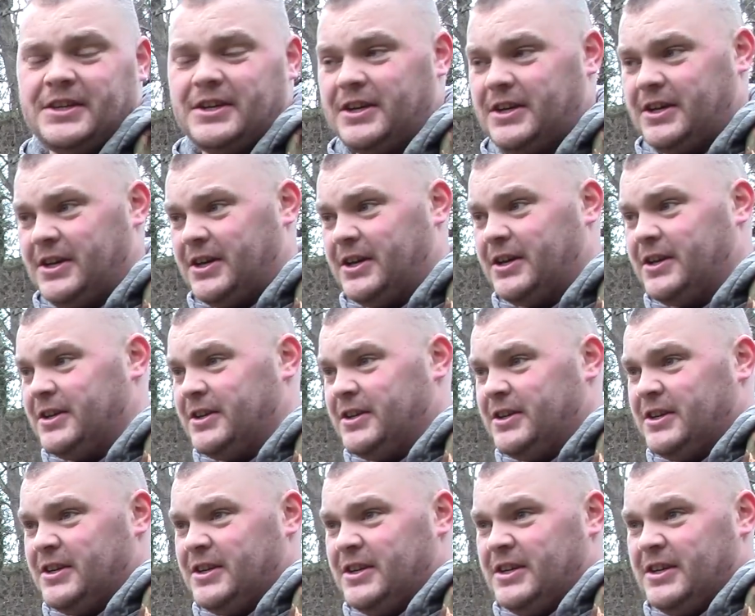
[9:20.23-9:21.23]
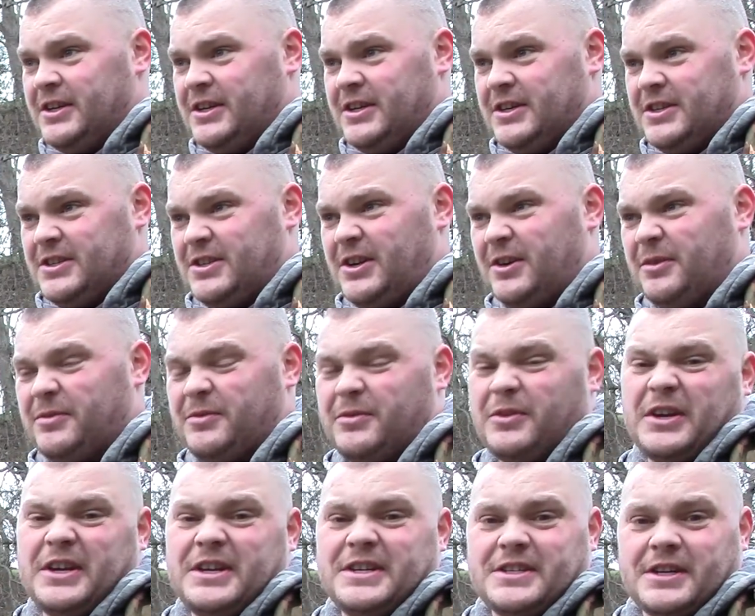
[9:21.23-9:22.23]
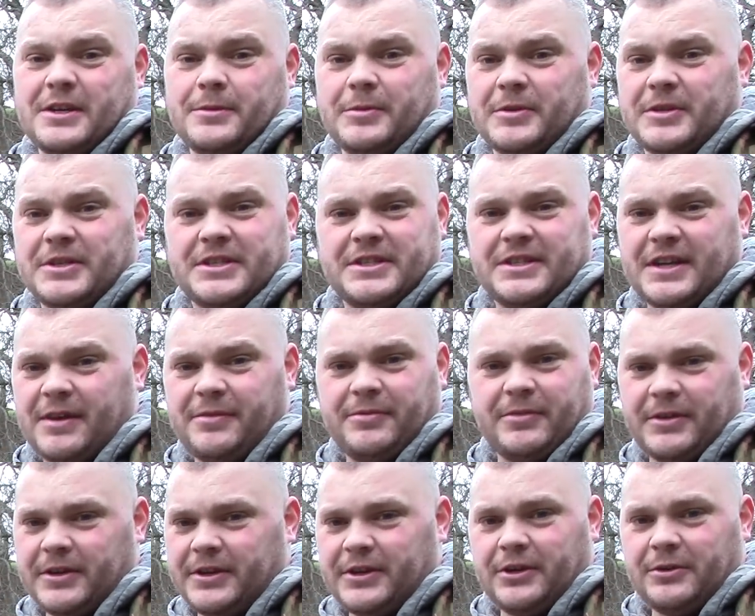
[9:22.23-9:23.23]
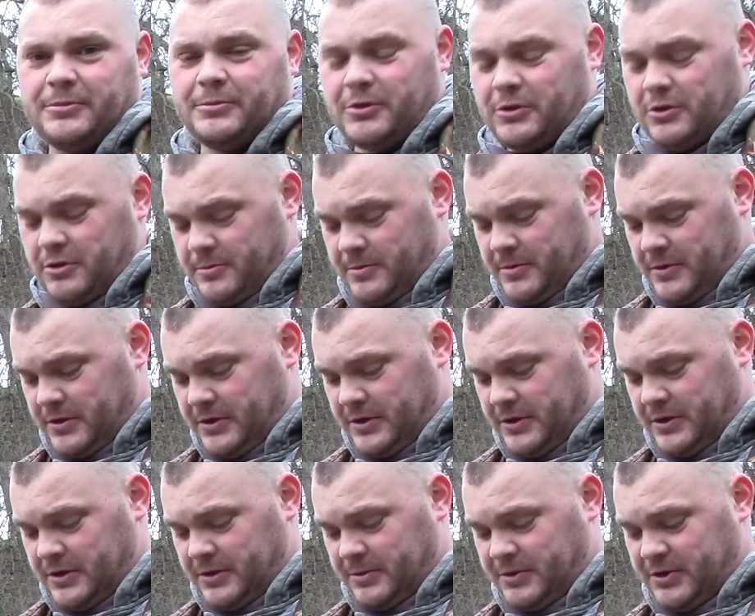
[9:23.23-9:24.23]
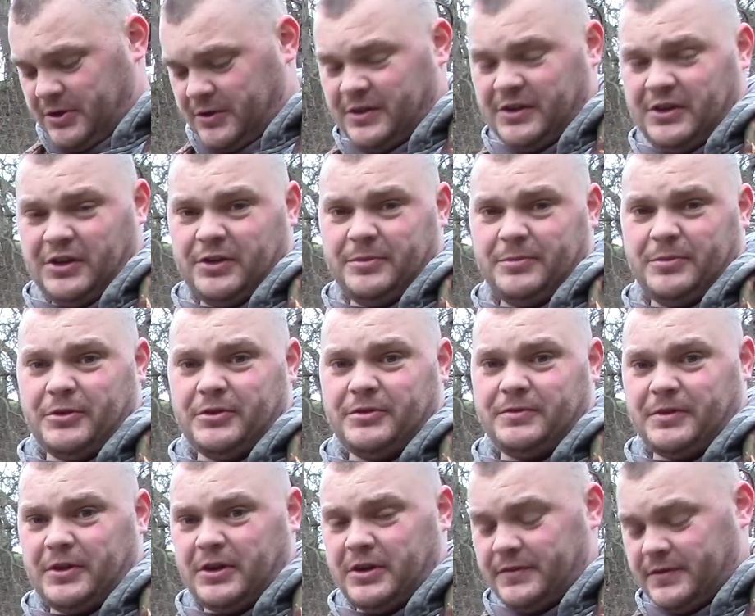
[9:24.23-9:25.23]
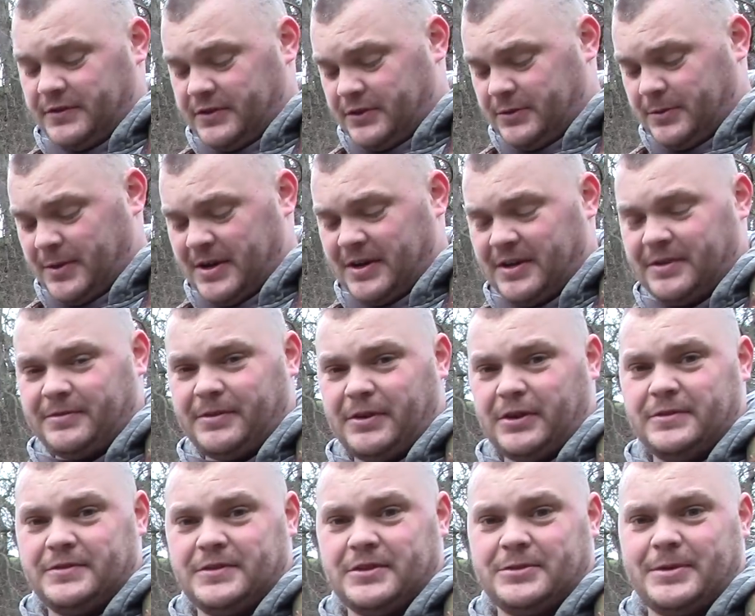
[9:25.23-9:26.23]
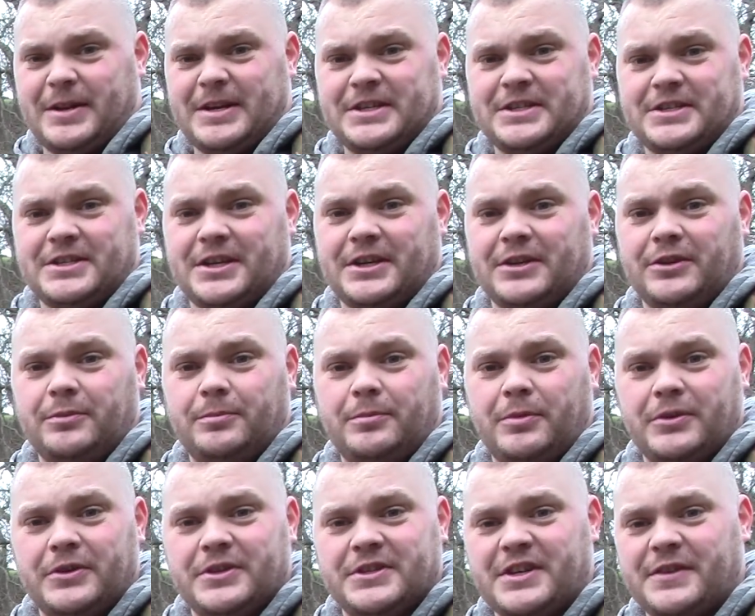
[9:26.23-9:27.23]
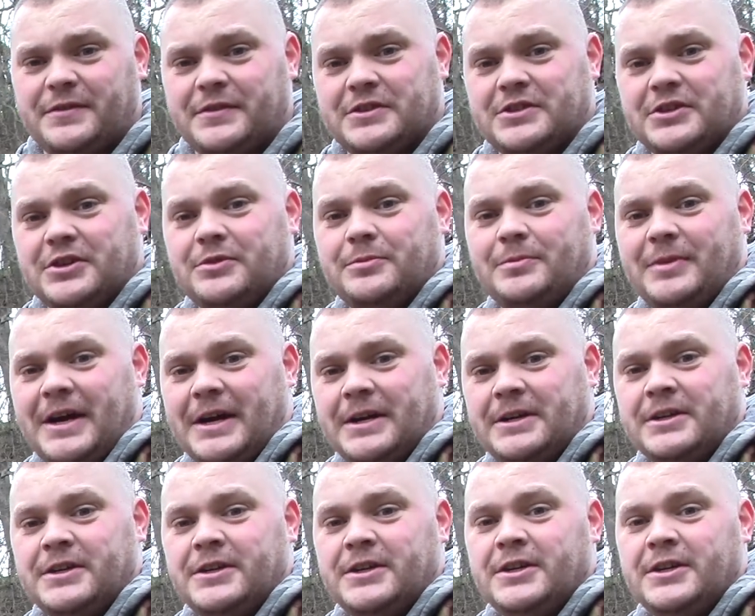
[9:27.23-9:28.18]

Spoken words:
It's not freezing, but it's definitely not warm. I'm shooting 9.5s, 25 to 20 single, .72 black